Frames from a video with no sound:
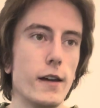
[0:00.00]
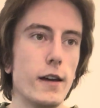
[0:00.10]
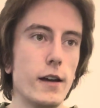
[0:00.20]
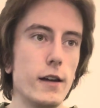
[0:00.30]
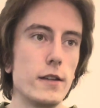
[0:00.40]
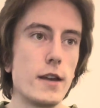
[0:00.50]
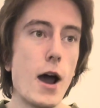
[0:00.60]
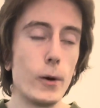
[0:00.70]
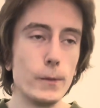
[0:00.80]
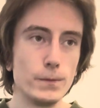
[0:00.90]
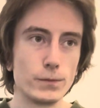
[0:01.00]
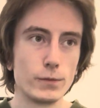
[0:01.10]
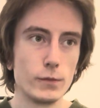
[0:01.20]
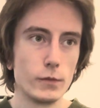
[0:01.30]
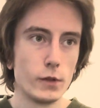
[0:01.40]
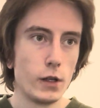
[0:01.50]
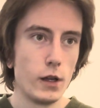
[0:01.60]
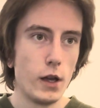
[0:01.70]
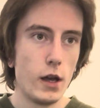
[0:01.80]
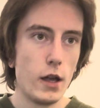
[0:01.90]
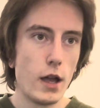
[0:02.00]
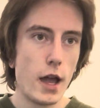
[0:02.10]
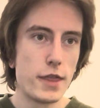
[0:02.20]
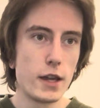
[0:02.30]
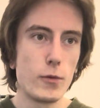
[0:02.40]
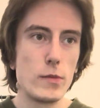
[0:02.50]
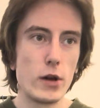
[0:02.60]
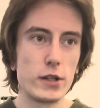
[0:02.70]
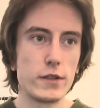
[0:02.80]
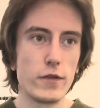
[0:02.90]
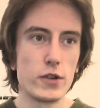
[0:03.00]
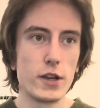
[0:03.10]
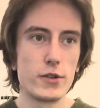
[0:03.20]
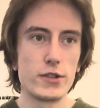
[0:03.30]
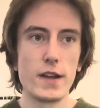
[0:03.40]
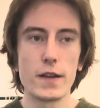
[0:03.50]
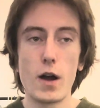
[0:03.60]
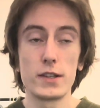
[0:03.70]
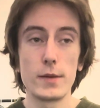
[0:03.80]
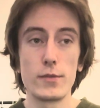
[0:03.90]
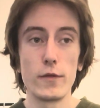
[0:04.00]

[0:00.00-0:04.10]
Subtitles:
Now, I think we must first understand the concept